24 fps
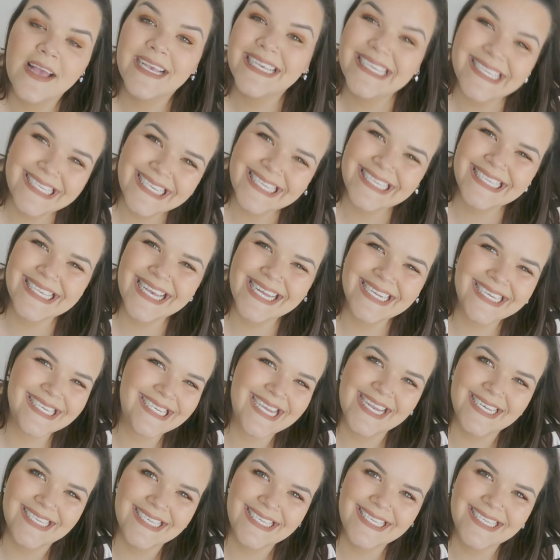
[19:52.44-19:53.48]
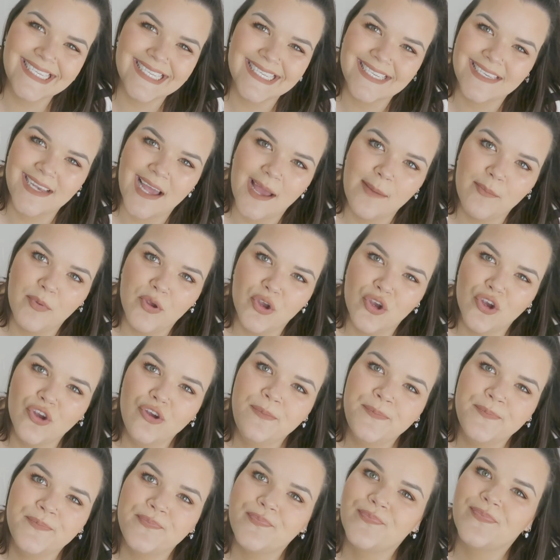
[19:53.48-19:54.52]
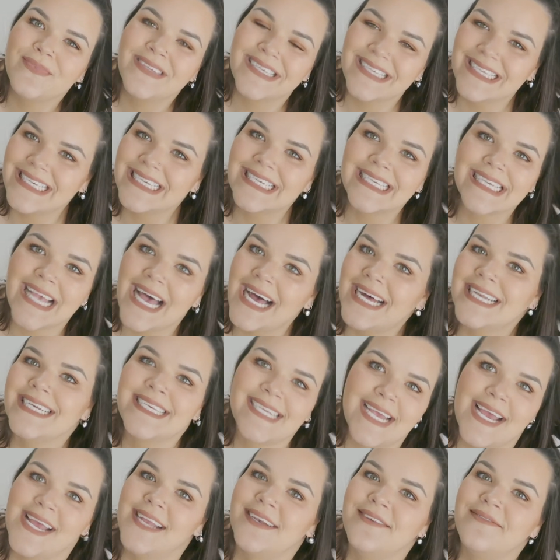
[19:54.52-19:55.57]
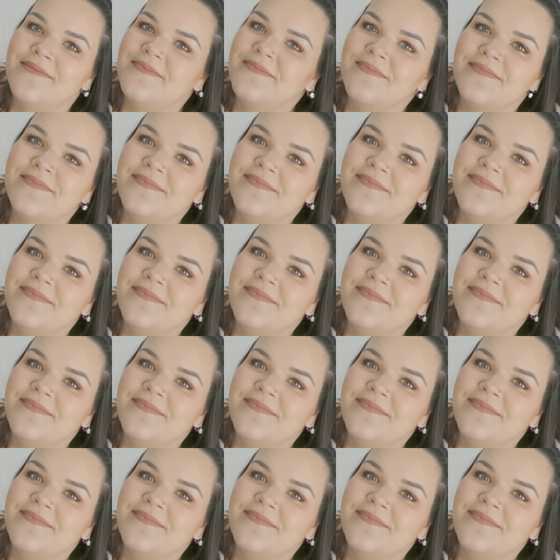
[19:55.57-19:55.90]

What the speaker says: 6 out of 10 this time, Boohoo. 6 out of 10.